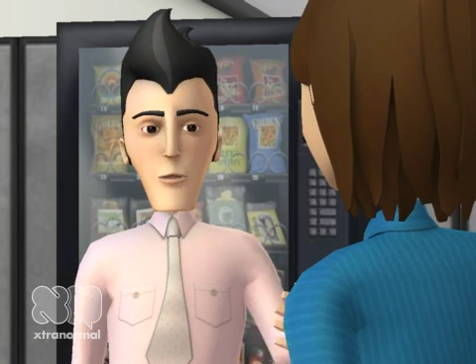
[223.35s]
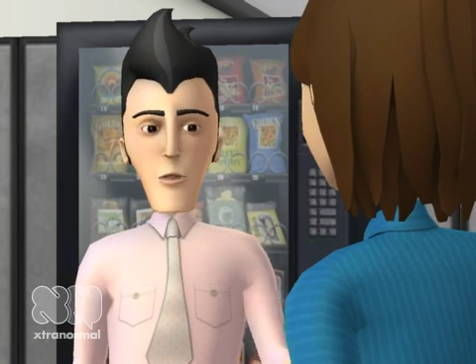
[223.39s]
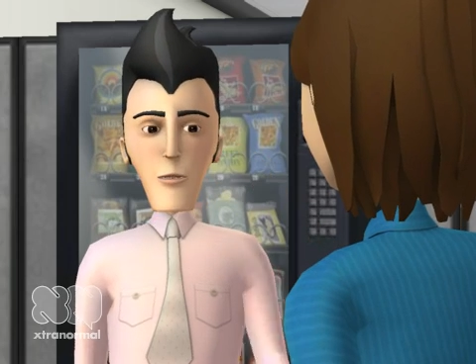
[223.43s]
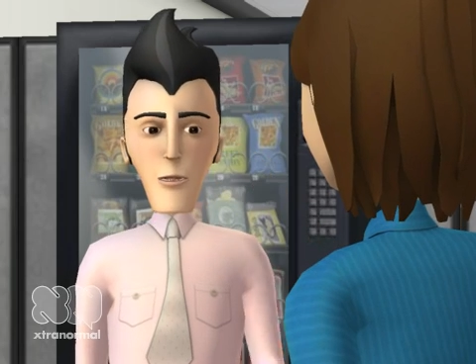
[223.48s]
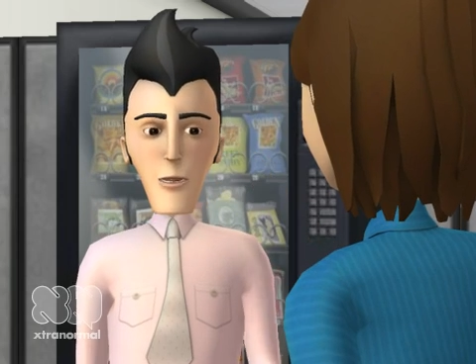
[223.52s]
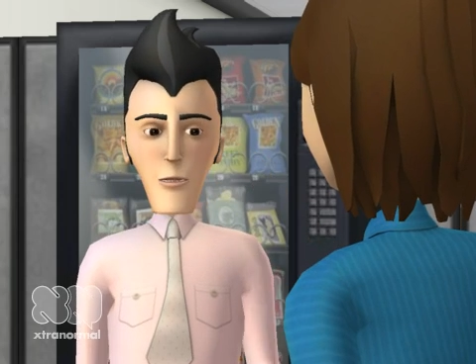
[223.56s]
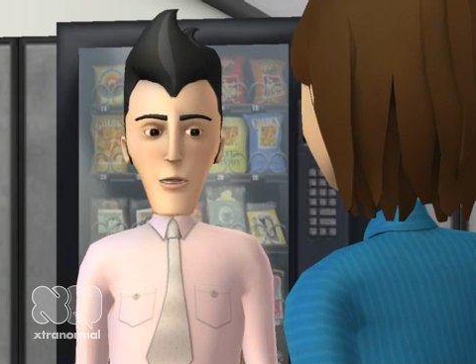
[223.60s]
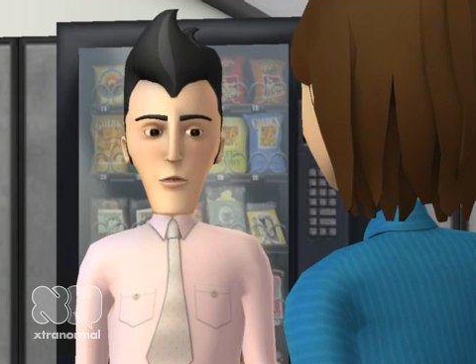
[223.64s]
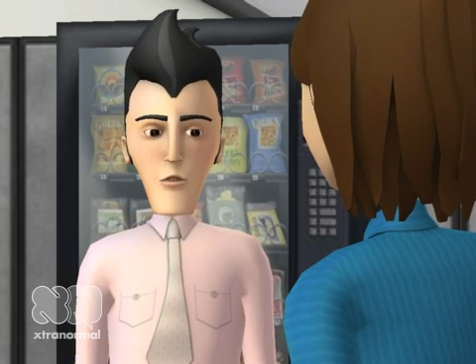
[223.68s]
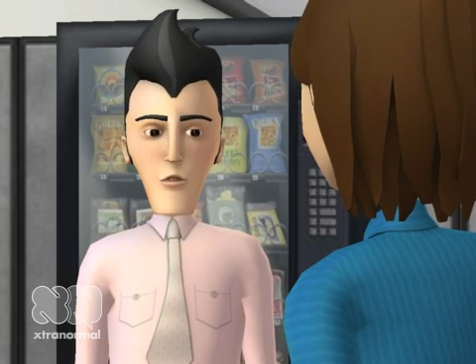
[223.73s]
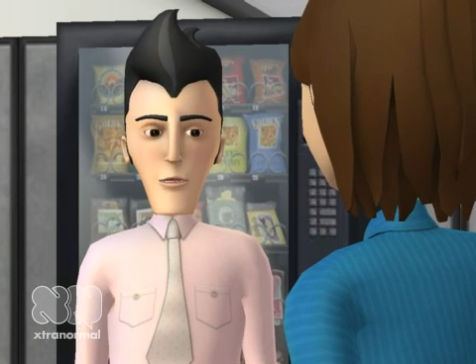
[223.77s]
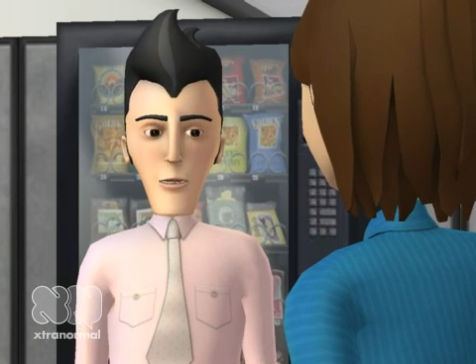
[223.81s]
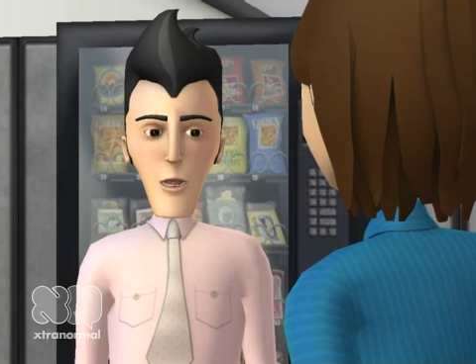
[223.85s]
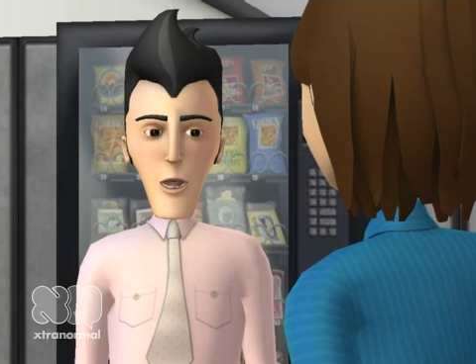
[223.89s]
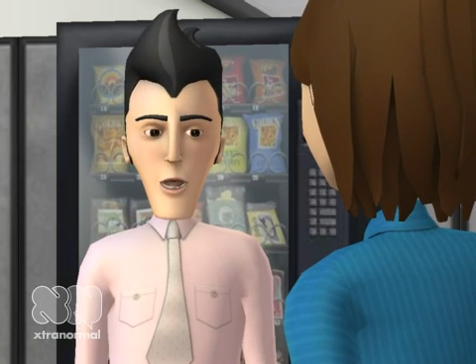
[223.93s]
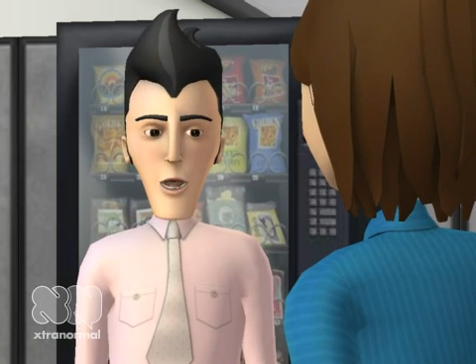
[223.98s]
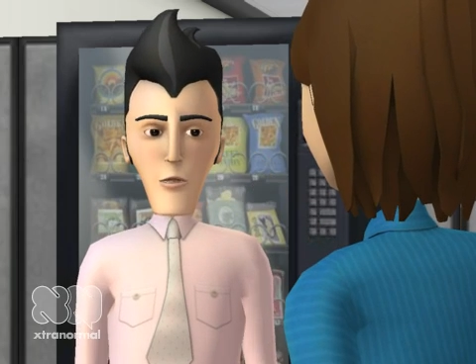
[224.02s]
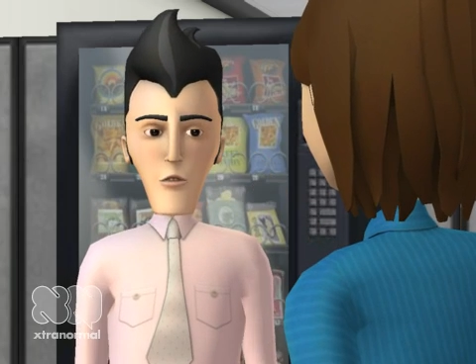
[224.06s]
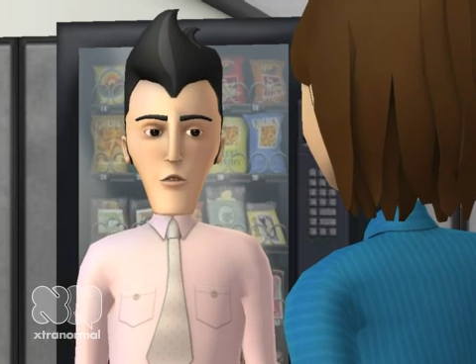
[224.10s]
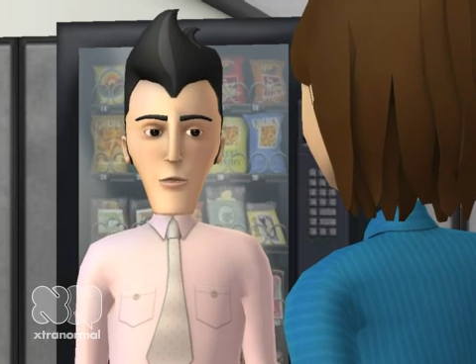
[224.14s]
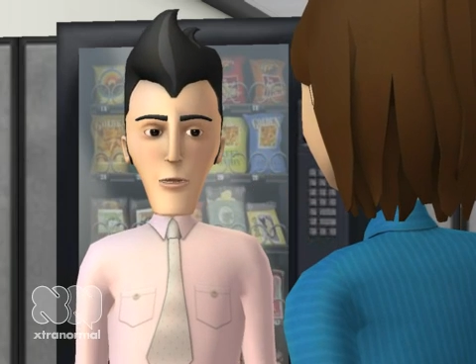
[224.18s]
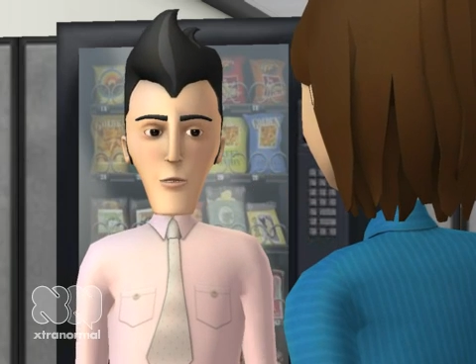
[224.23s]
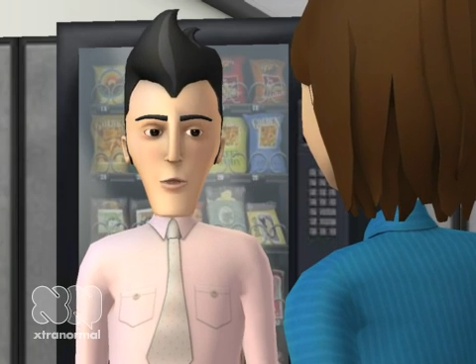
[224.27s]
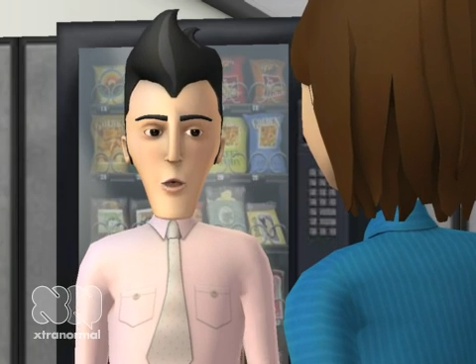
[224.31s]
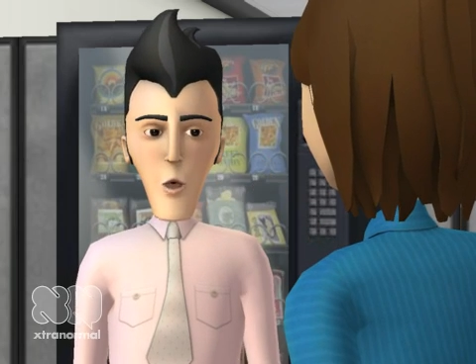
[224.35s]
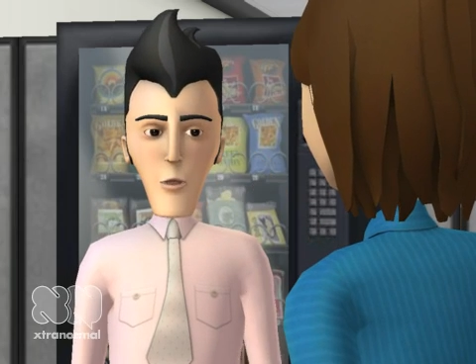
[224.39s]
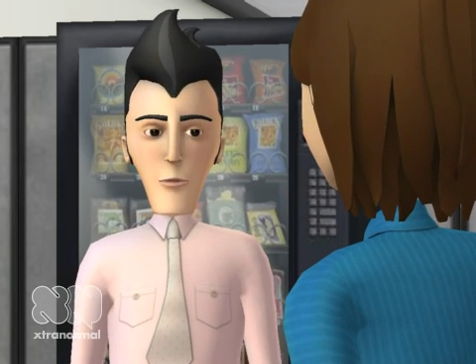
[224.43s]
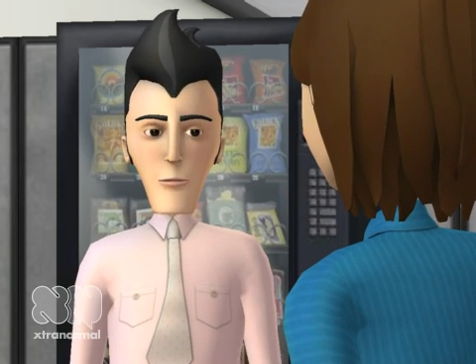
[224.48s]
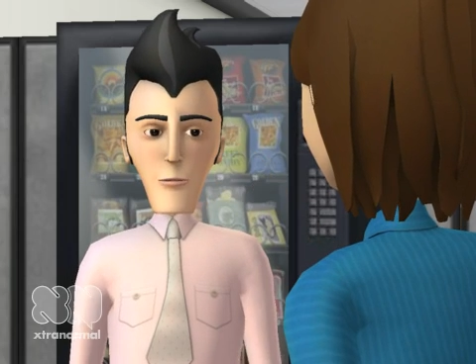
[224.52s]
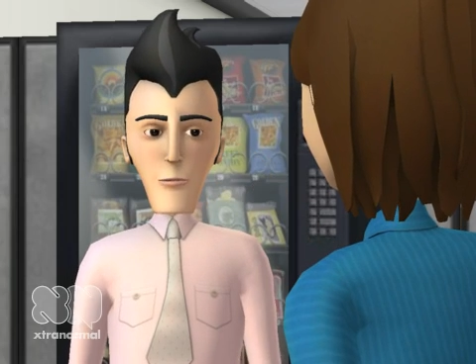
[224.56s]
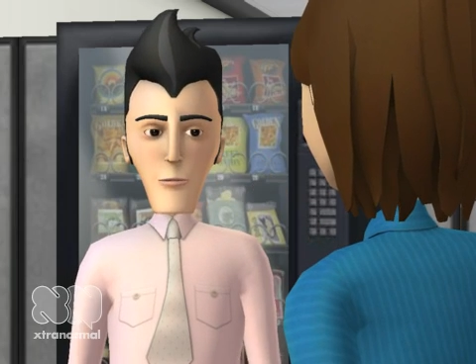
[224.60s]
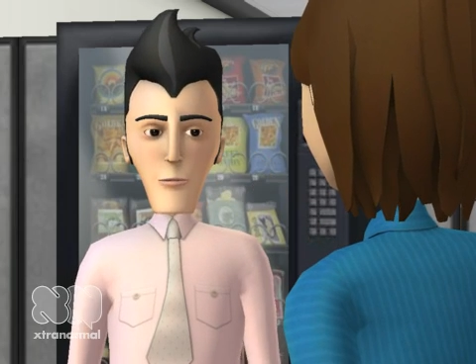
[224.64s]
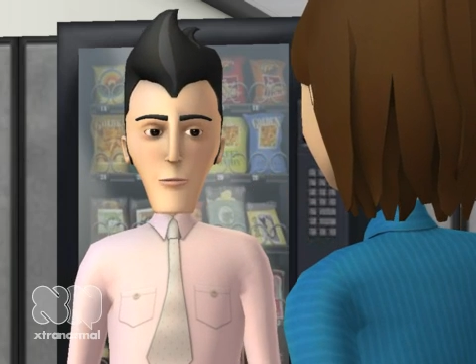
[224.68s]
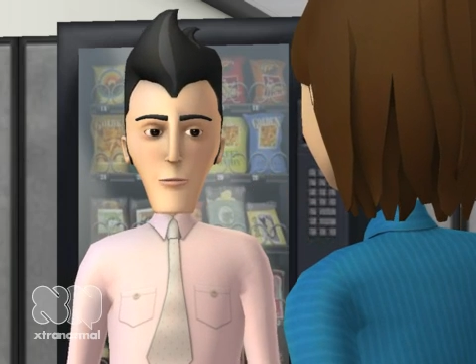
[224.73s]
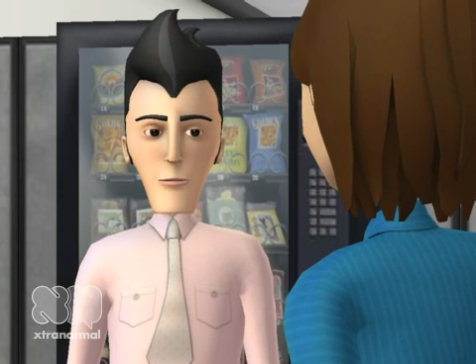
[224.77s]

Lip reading: or love life either.